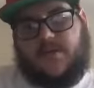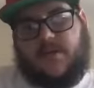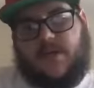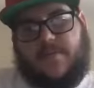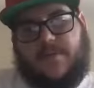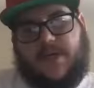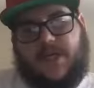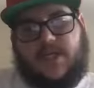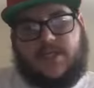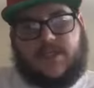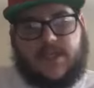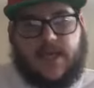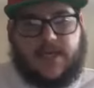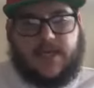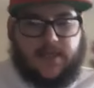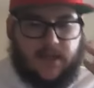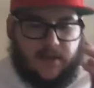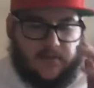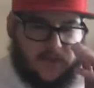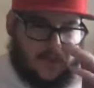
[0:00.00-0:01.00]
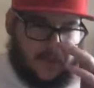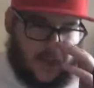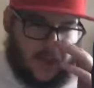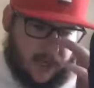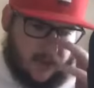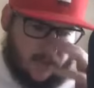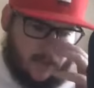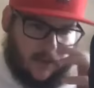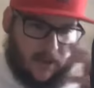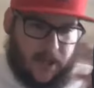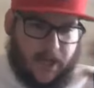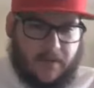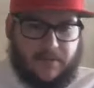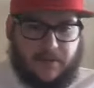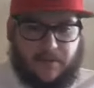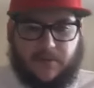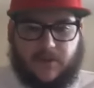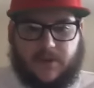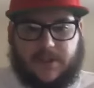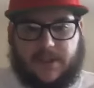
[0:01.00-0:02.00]
mean, he's 10 times platinum. A lot of
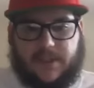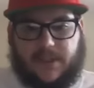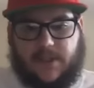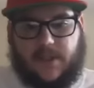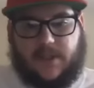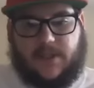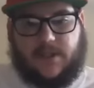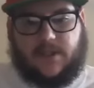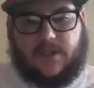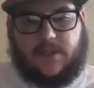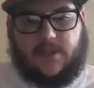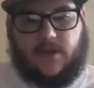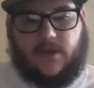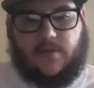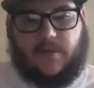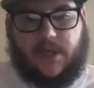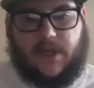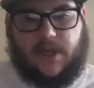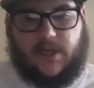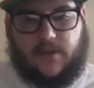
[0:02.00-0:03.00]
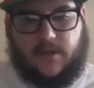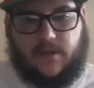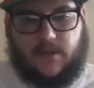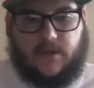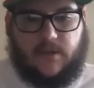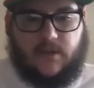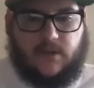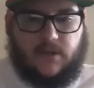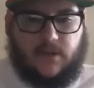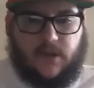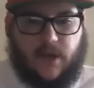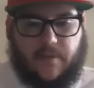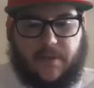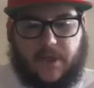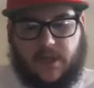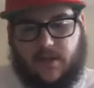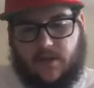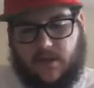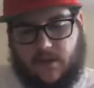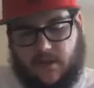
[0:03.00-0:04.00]
people are 10 times. It doesn't go by. I
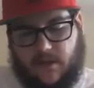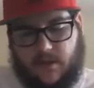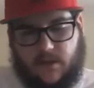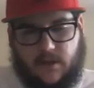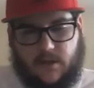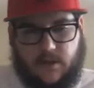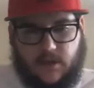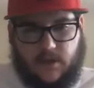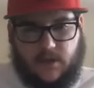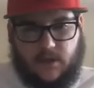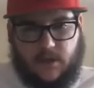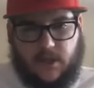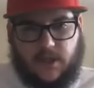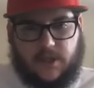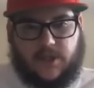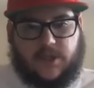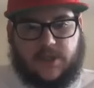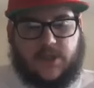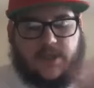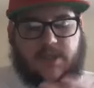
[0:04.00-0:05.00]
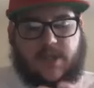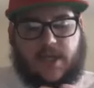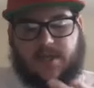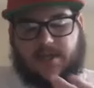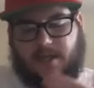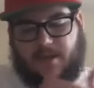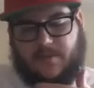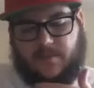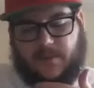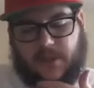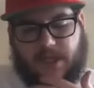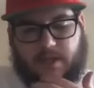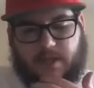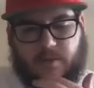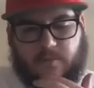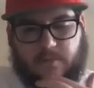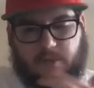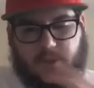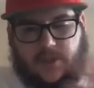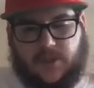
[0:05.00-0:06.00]
mean, it just says 10 times
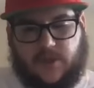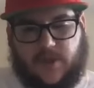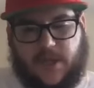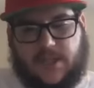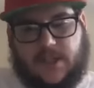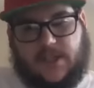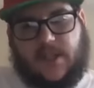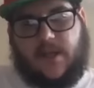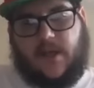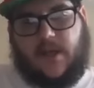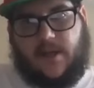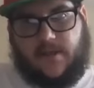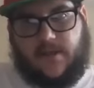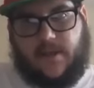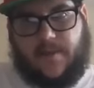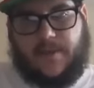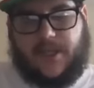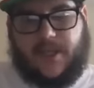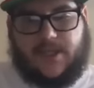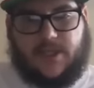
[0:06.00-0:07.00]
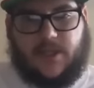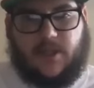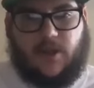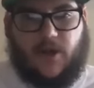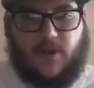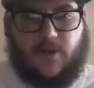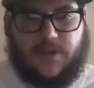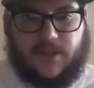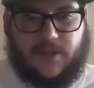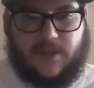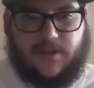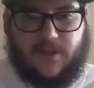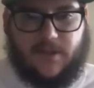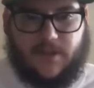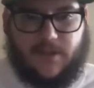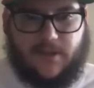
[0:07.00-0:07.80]
platinum. But so that's the lowest of the